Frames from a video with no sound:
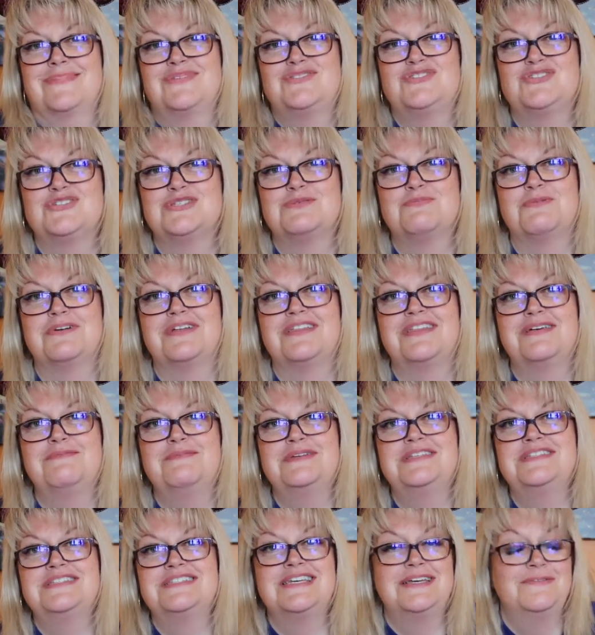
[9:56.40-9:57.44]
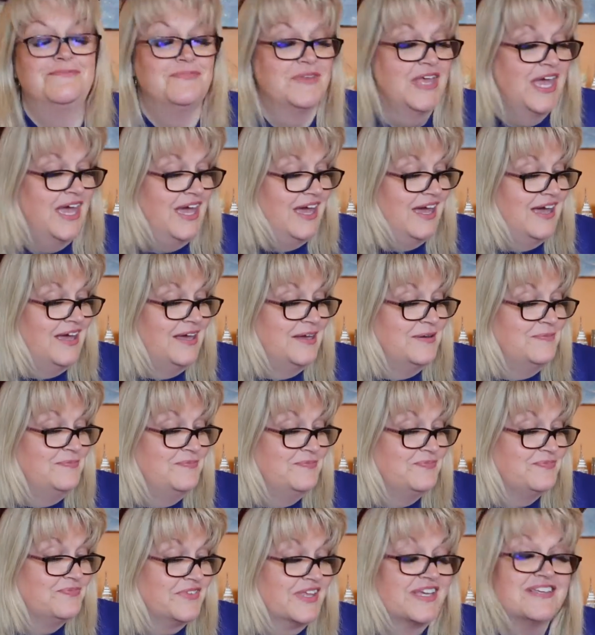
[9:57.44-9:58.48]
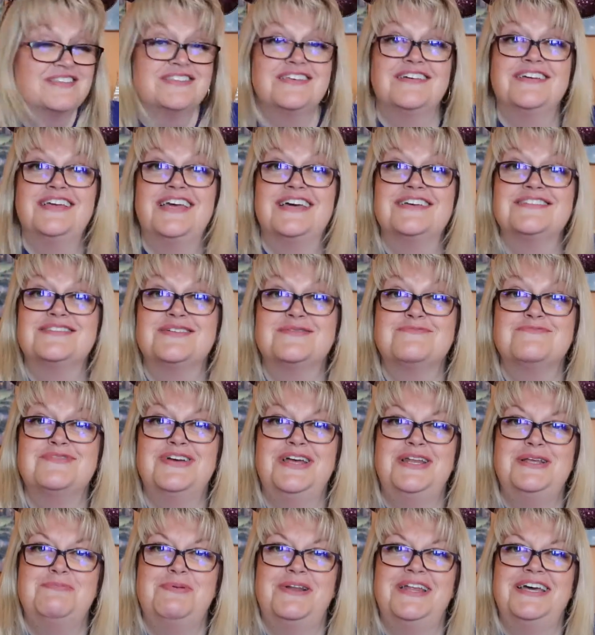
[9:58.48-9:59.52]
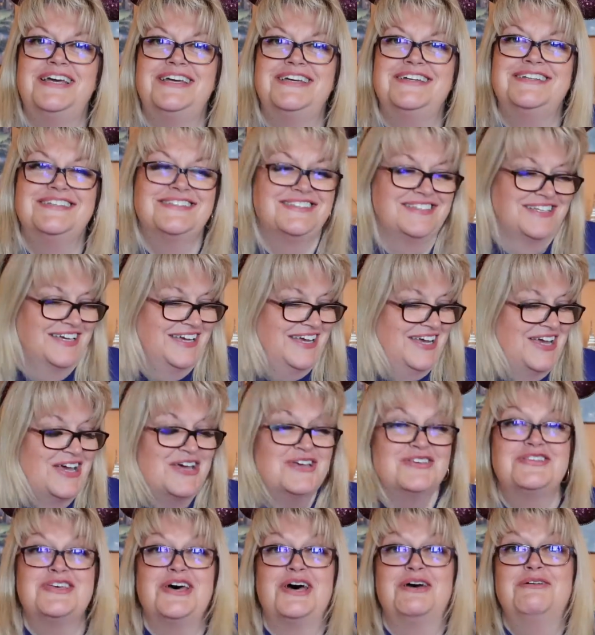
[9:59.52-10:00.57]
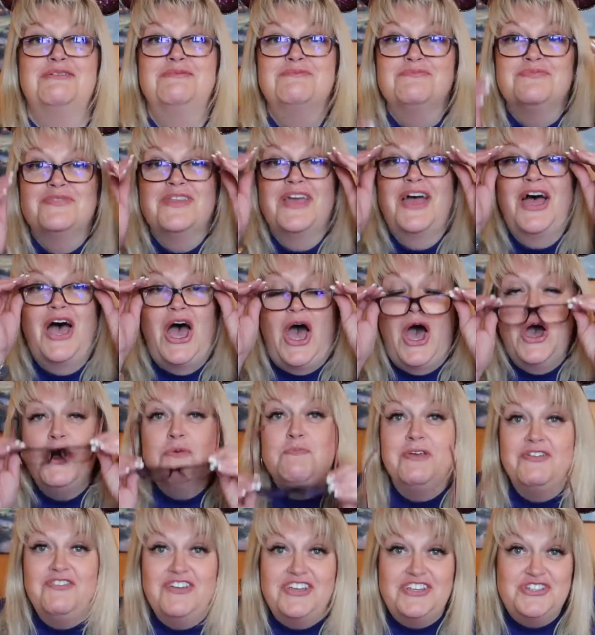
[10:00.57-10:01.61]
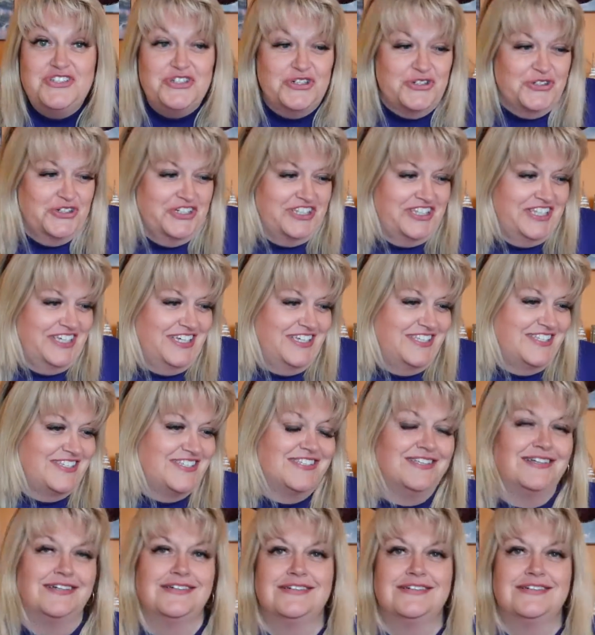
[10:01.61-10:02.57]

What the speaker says: It's just one of them, isn't it? So yes, I'm really pleased. So hope you've enjoyed this.